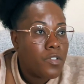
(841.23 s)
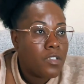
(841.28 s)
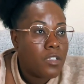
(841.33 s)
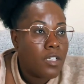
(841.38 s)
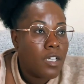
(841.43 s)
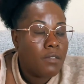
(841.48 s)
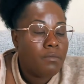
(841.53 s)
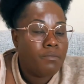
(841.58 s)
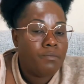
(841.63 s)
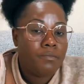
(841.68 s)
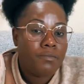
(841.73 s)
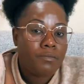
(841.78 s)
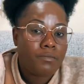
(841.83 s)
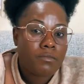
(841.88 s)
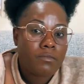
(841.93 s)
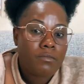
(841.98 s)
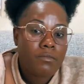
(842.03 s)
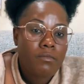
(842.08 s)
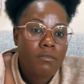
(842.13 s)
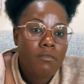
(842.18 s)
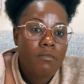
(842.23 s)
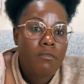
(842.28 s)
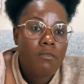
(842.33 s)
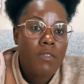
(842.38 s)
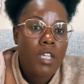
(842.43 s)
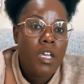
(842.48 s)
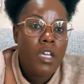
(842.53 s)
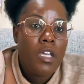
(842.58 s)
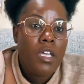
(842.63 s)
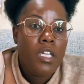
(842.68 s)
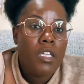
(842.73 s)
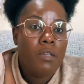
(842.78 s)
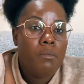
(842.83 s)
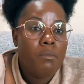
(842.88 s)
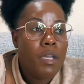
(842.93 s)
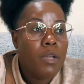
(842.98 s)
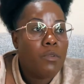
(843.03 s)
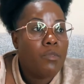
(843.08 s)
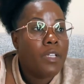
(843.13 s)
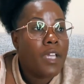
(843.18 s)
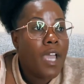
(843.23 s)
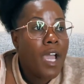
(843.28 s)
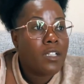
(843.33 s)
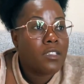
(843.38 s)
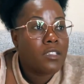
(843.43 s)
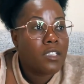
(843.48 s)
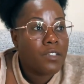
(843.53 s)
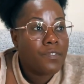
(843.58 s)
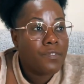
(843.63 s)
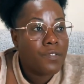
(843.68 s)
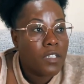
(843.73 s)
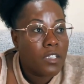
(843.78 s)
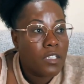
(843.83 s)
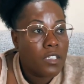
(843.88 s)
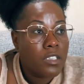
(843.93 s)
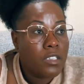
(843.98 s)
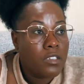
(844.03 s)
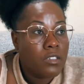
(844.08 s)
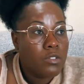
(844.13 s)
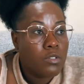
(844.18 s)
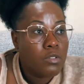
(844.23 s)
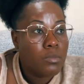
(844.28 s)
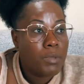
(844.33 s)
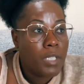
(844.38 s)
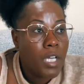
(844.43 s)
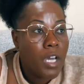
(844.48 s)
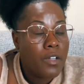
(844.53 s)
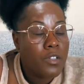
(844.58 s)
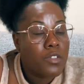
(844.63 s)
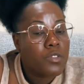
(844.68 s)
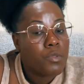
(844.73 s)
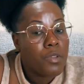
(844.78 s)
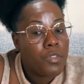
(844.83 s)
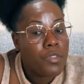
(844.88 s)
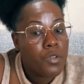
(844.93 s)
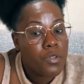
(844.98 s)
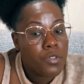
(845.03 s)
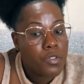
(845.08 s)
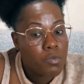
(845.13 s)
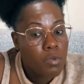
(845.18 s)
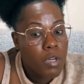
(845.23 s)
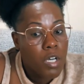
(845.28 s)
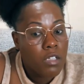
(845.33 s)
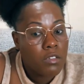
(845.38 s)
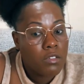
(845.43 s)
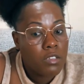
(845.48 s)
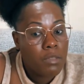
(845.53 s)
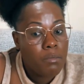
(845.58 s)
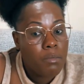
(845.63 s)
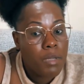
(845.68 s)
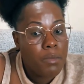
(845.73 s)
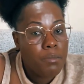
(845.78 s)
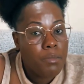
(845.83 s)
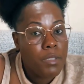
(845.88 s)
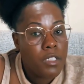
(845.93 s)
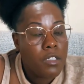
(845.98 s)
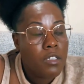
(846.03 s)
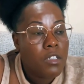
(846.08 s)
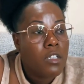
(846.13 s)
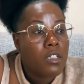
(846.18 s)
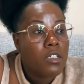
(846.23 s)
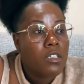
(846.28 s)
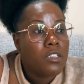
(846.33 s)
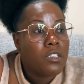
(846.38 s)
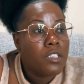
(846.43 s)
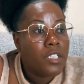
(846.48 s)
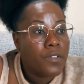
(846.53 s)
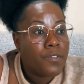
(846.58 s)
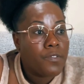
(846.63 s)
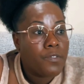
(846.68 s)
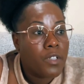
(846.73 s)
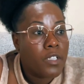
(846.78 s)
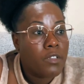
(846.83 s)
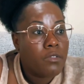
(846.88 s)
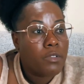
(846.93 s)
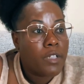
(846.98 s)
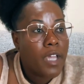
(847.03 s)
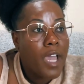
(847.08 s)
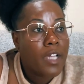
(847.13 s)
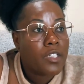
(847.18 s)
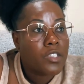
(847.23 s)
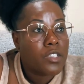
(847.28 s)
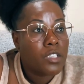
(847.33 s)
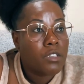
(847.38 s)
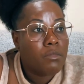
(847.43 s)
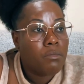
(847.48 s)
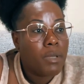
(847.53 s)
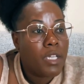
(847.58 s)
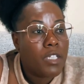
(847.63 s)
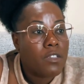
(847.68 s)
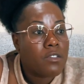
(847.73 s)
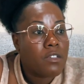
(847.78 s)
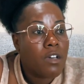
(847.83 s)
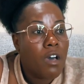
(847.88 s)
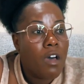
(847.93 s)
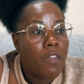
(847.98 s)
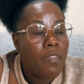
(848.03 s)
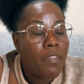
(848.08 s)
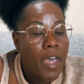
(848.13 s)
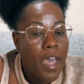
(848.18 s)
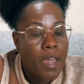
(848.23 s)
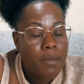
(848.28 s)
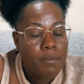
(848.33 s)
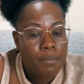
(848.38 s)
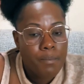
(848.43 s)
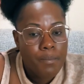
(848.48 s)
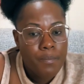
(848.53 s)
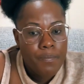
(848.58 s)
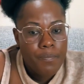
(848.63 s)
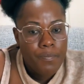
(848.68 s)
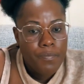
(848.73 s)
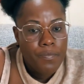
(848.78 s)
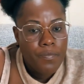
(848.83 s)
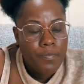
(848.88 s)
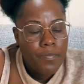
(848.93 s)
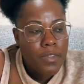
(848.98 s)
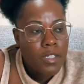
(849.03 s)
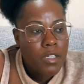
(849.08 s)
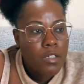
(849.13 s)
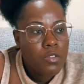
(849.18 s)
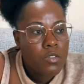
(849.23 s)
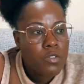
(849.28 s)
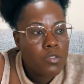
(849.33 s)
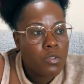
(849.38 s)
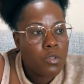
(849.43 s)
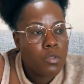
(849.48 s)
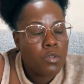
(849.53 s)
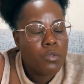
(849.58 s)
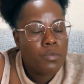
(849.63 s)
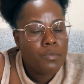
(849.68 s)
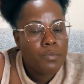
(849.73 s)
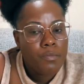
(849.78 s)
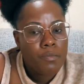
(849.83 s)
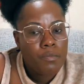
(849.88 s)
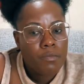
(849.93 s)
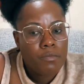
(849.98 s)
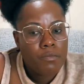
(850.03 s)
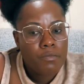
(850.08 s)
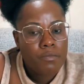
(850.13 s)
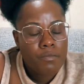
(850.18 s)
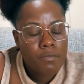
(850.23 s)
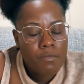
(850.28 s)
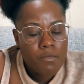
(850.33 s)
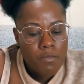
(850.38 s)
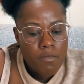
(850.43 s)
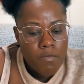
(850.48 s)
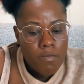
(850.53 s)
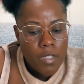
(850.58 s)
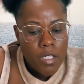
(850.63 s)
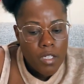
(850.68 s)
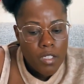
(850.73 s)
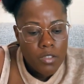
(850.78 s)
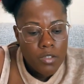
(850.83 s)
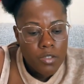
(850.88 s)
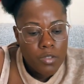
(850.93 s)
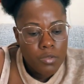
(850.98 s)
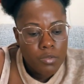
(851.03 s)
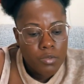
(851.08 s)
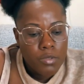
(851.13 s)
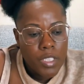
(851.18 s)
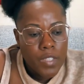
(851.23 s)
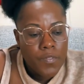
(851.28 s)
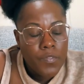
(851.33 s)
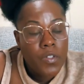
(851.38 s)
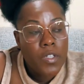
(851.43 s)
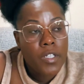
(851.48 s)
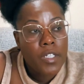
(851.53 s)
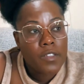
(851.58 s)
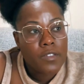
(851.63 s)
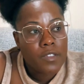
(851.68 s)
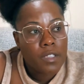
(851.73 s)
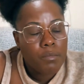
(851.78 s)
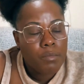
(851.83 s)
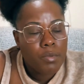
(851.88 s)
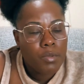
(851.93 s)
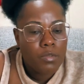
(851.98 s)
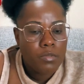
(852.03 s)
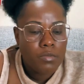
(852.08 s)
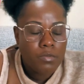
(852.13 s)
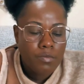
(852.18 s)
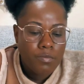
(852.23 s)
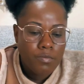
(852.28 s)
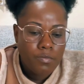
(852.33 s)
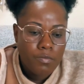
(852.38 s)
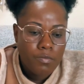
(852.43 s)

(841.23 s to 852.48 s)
understand. It may react differently, to be honest with you as well. It may be different reaction based on that. So to give you an example,